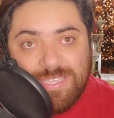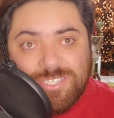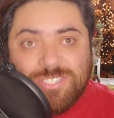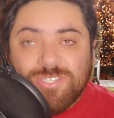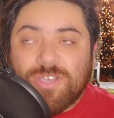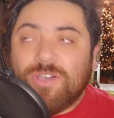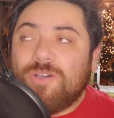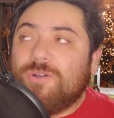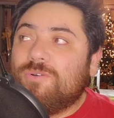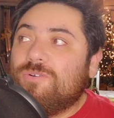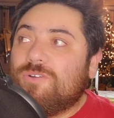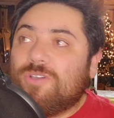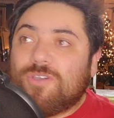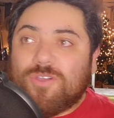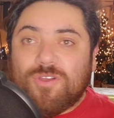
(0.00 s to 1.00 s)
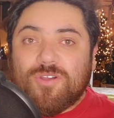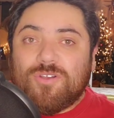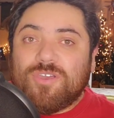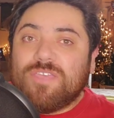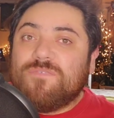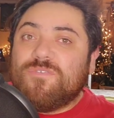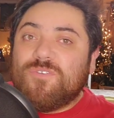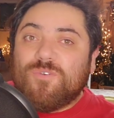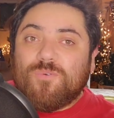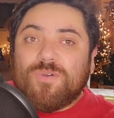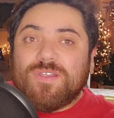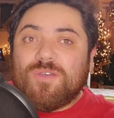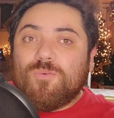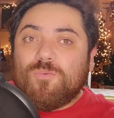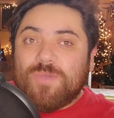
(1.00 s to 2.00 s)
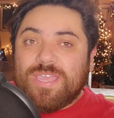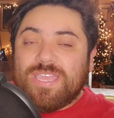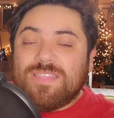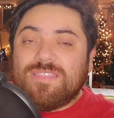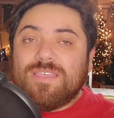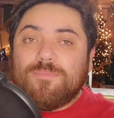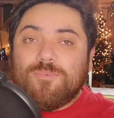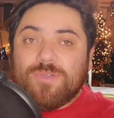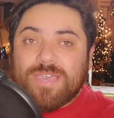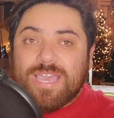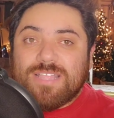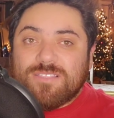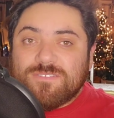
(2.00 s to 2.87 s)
So, girl, if you want to win the bouquet